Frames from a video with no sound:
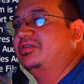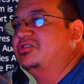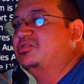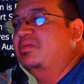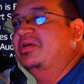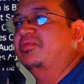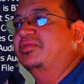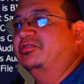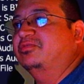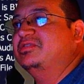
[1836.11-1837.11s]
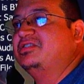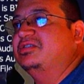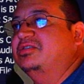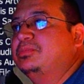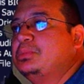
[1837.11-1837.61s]
It just may run a little bit
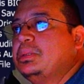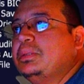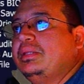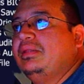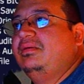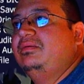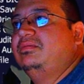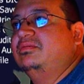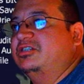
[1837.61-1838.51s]
slow. Let's